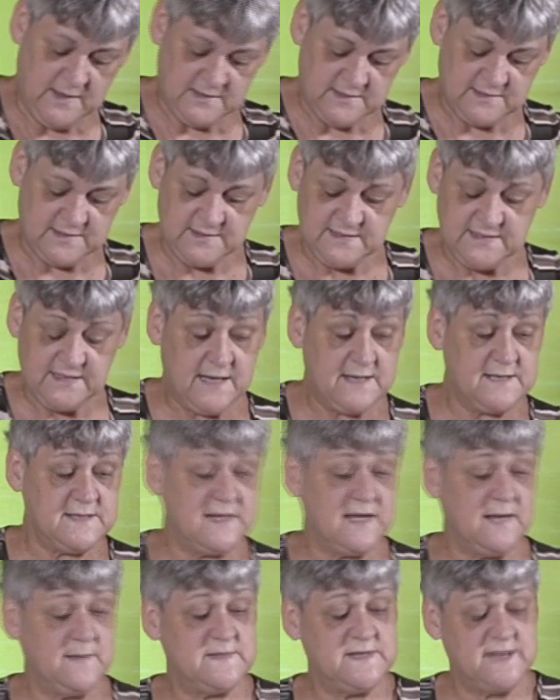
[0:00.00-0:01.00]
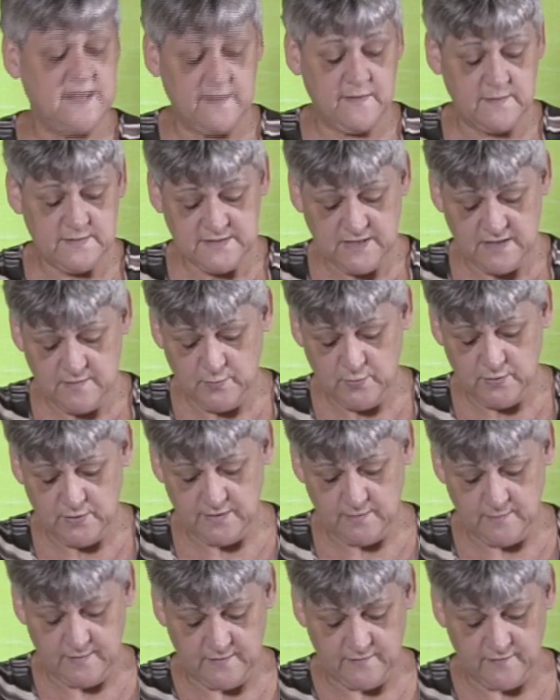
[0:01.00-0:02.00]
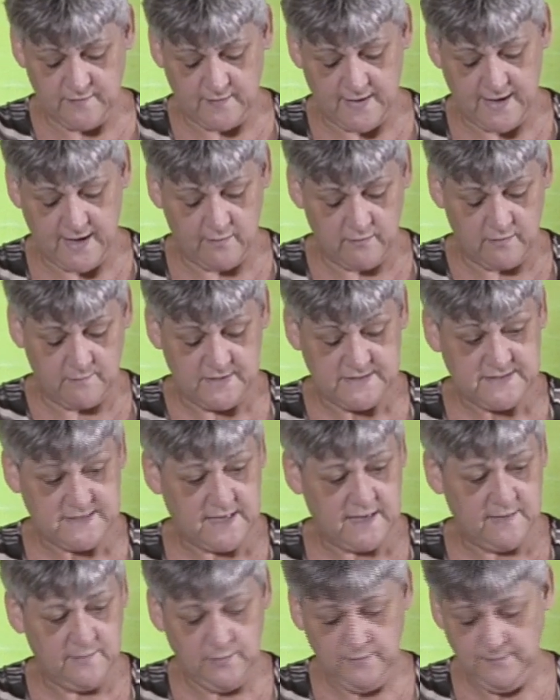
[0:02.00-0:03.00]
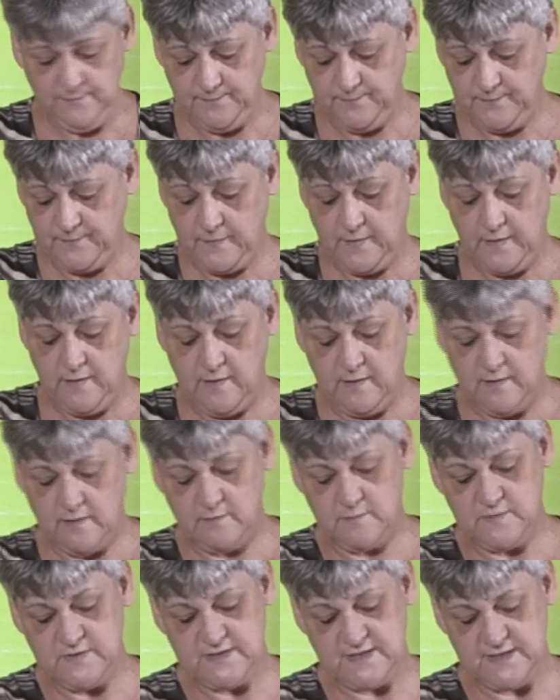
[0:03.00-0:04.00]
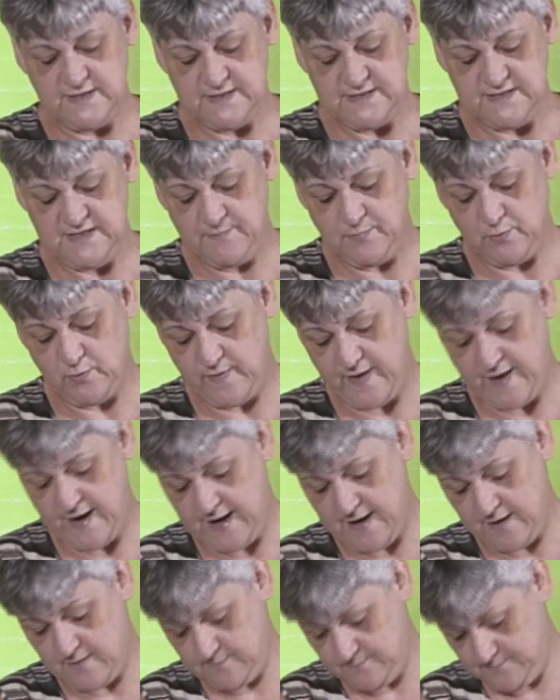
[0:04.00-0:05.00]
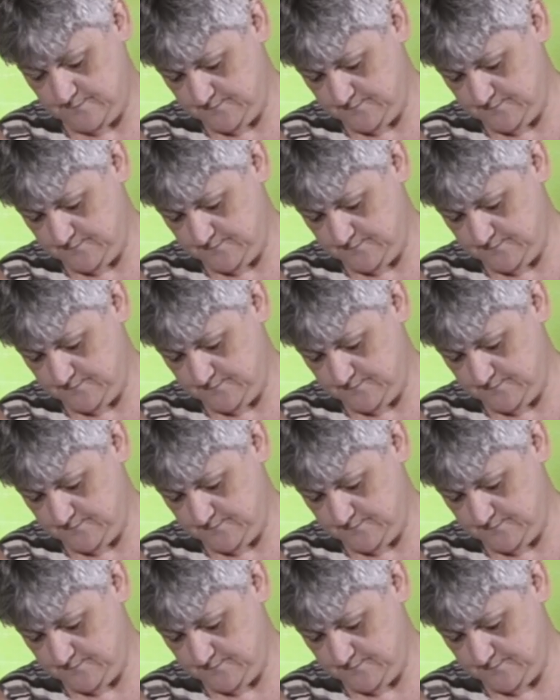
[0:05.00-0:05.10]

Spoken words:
So it's starting to come together. I'm just going to put a little bit of flour on my table. I'm just going to tip all that out.